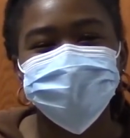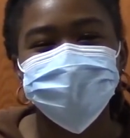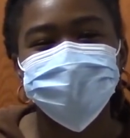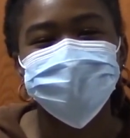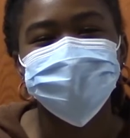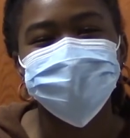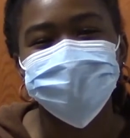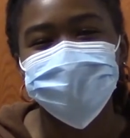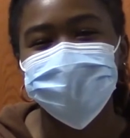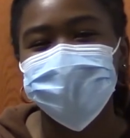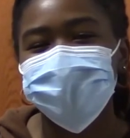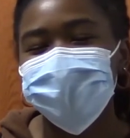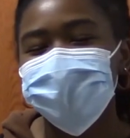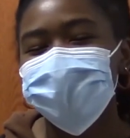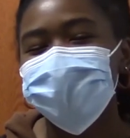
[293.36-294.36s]
to most
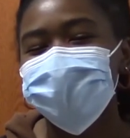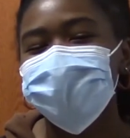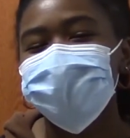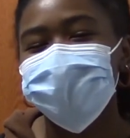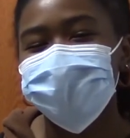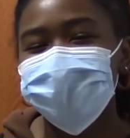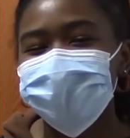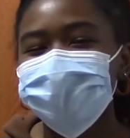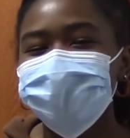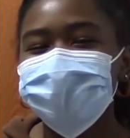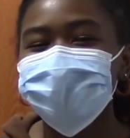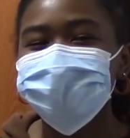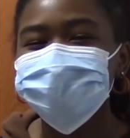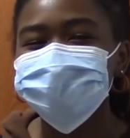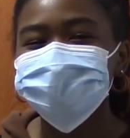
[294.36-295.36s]
about winter break?
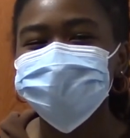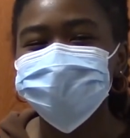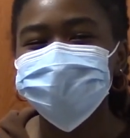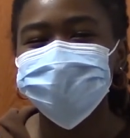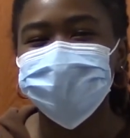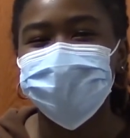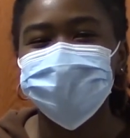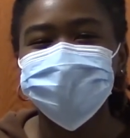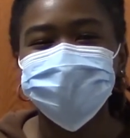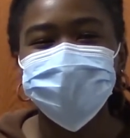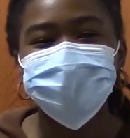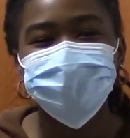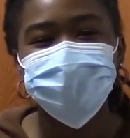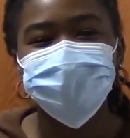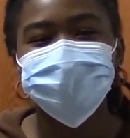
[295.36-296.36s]
Um, I'd
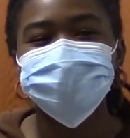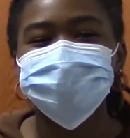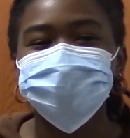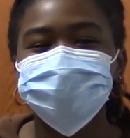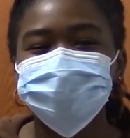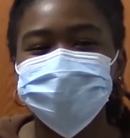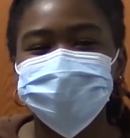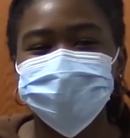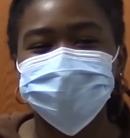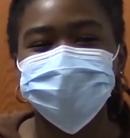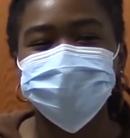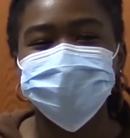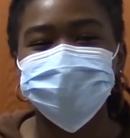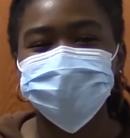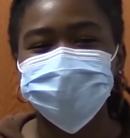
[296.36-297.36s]
say going to New Jersey
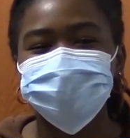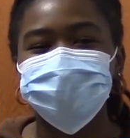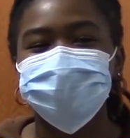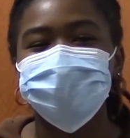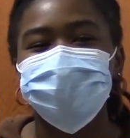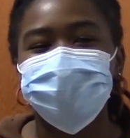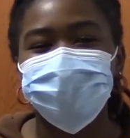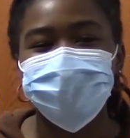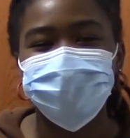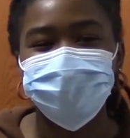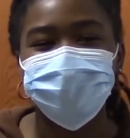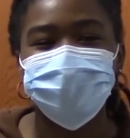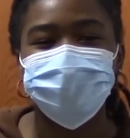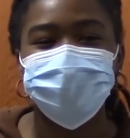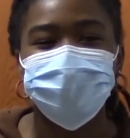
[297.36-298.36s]
to see my
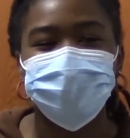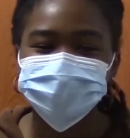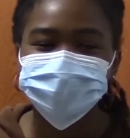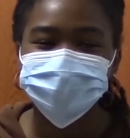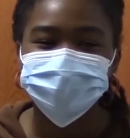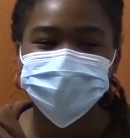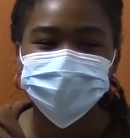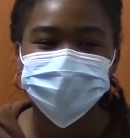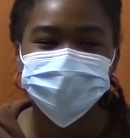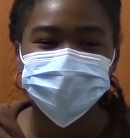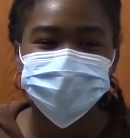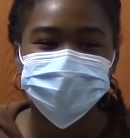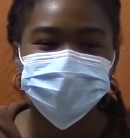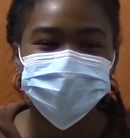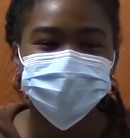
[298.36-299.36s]
dad. Do you have
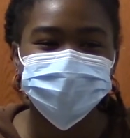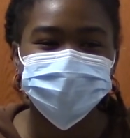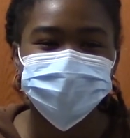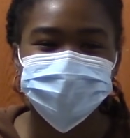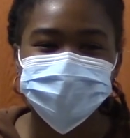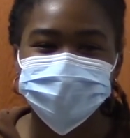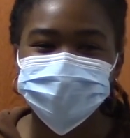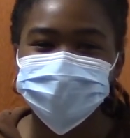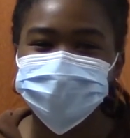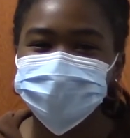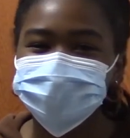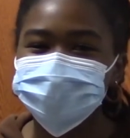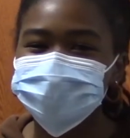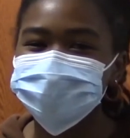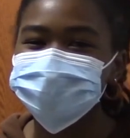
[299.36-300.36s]
any winter family
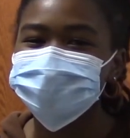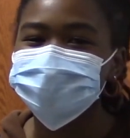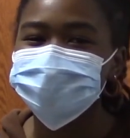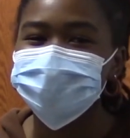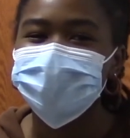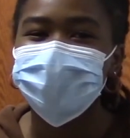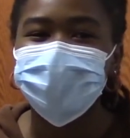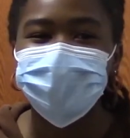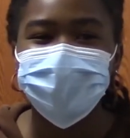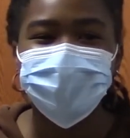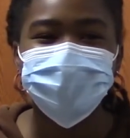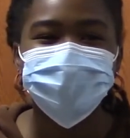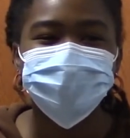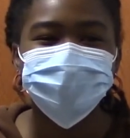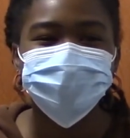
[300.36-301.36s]
traditions?
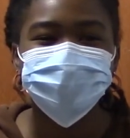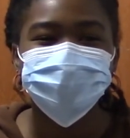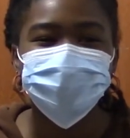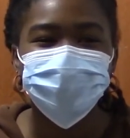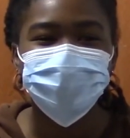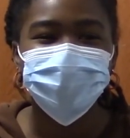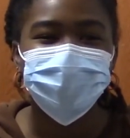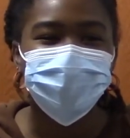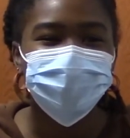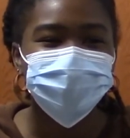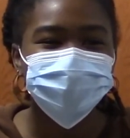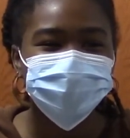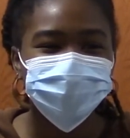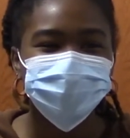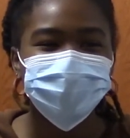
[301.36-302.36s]
Um, we
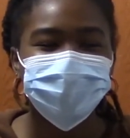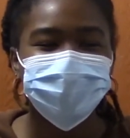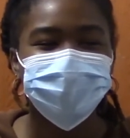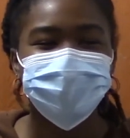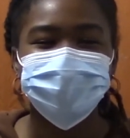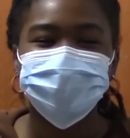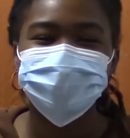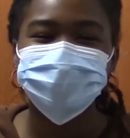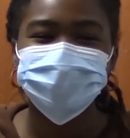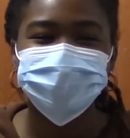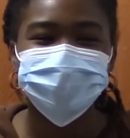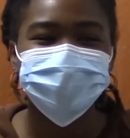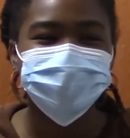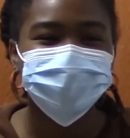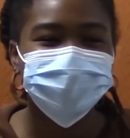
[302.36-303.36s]
all do a gift
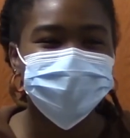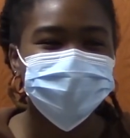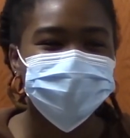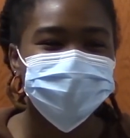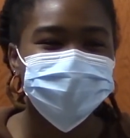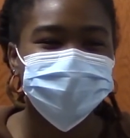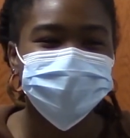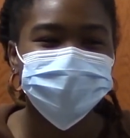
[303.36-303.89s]
exchange.